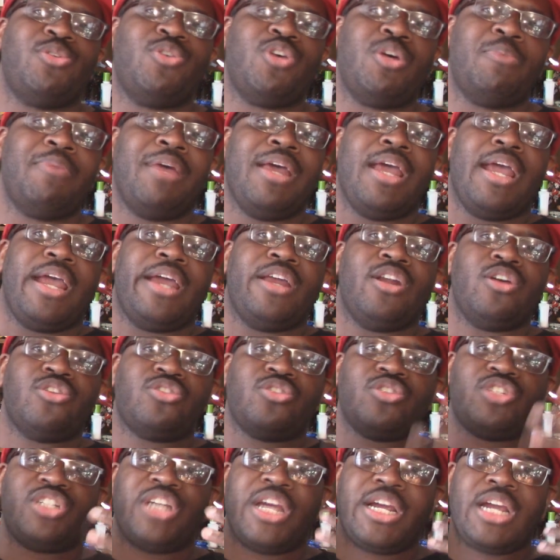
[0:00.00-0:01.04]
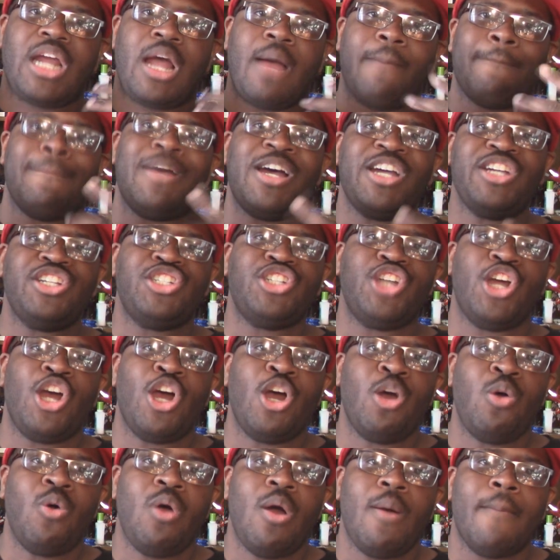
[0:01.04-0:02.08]
to him and also check out my
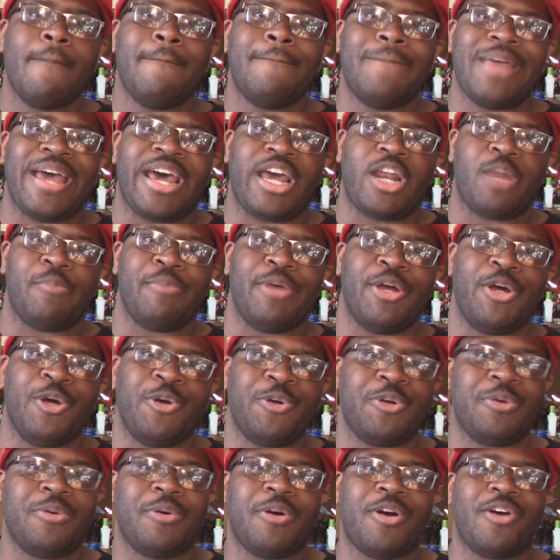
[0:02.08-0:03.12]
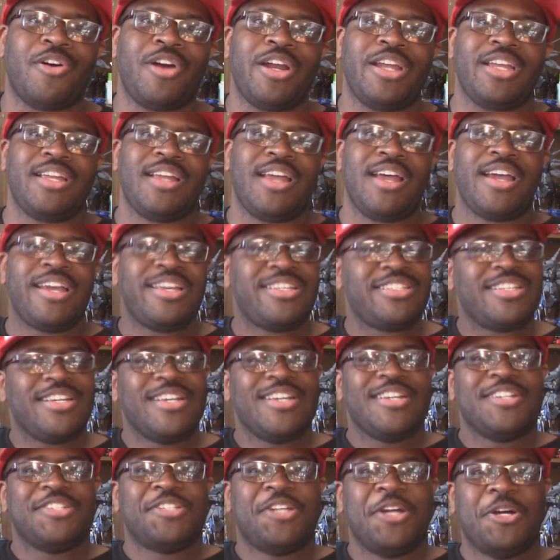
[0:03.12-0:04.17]
show, Battle Mode. Alright guys,
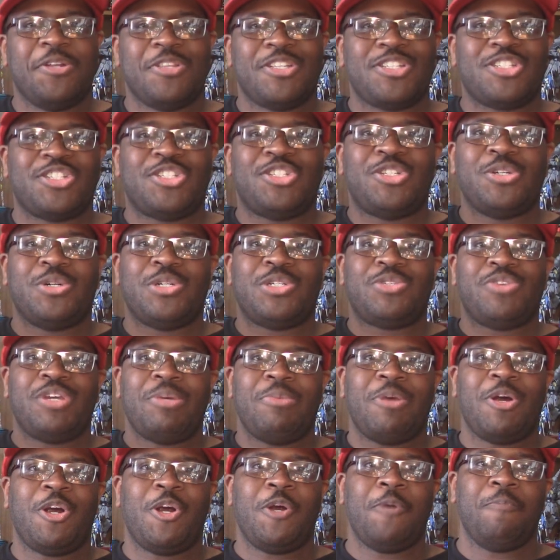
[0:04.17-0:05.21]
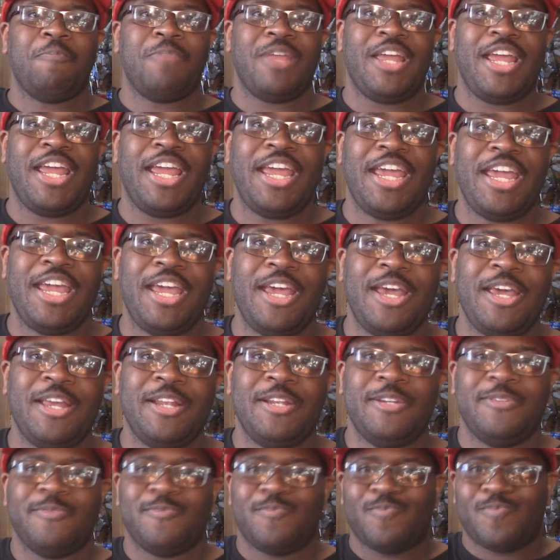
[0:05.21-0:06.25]
so this is Duo Dreamer
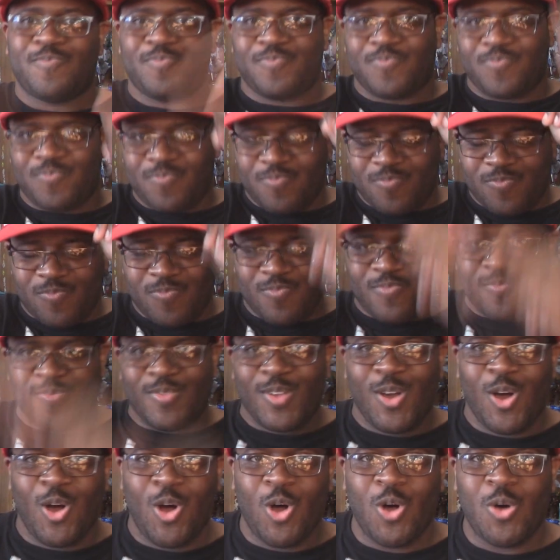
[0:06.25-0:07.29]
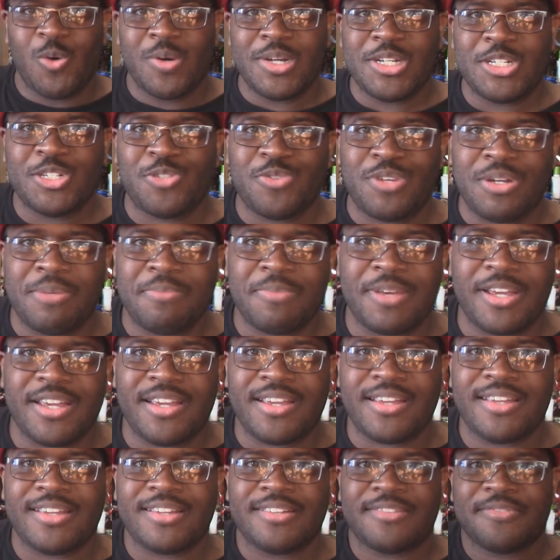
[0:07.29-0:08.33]
and always dream
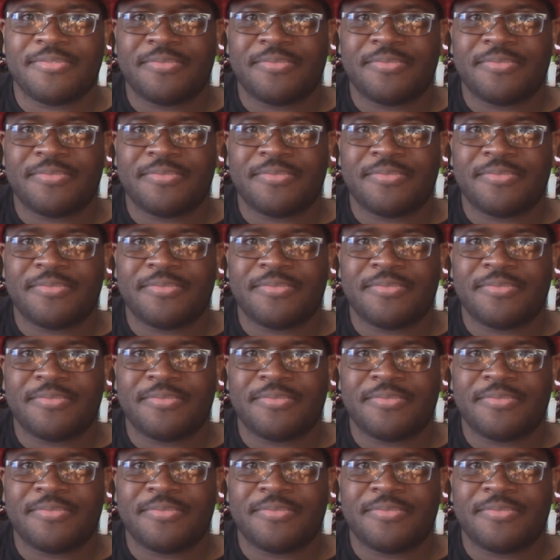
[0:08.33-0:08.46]
big.